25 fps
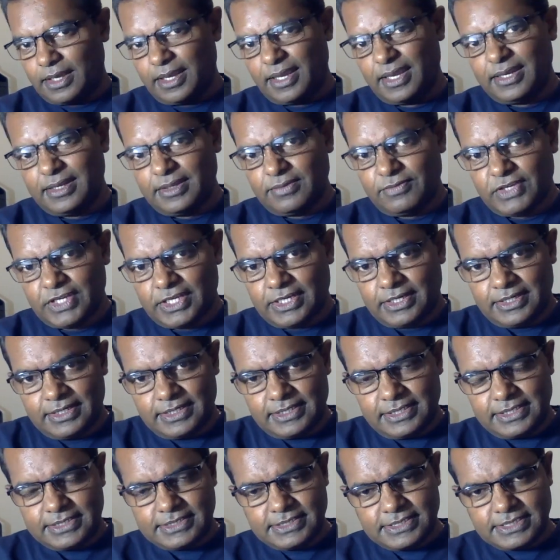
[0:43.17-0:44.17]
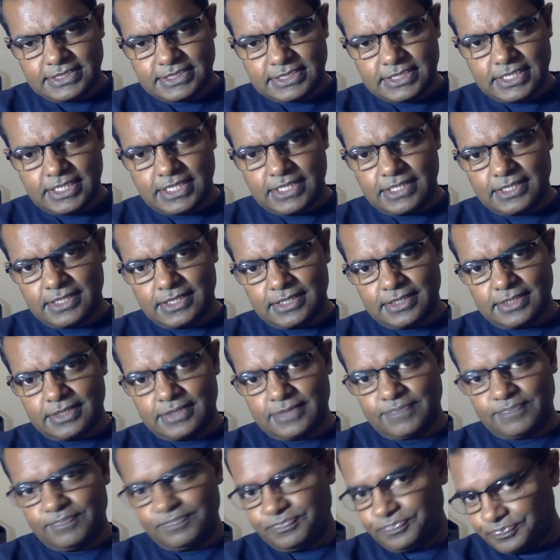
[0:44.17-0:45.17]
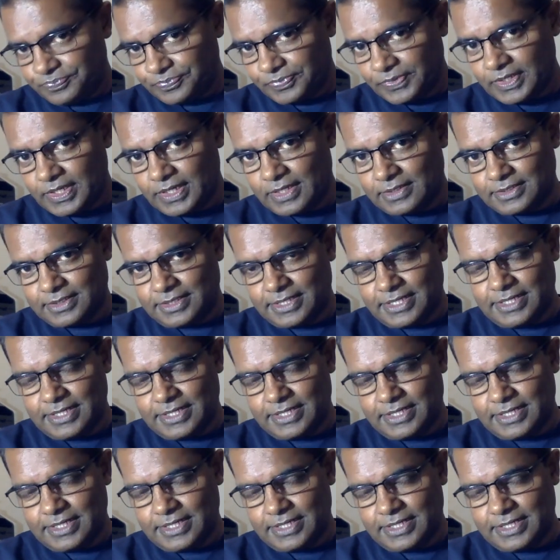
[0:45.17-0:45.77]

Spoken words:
anywhere else other